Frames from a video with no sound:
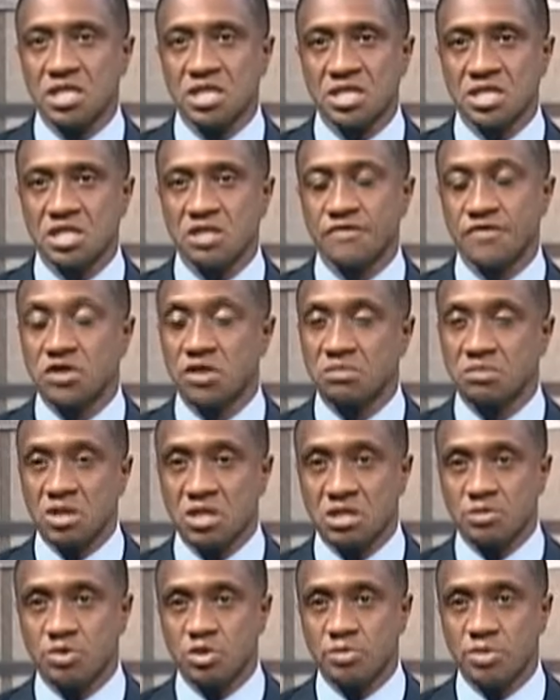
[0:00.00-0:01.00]
listen, you've got
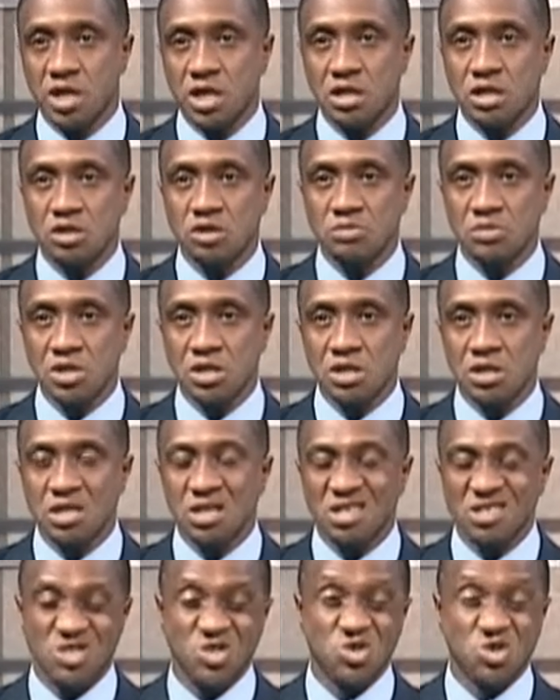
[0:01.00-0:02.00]
multiple myeloma,
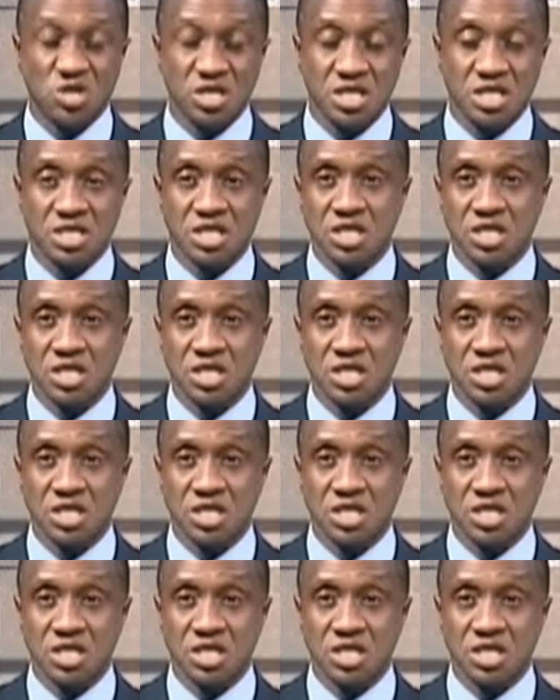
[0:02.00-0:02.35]
usually it's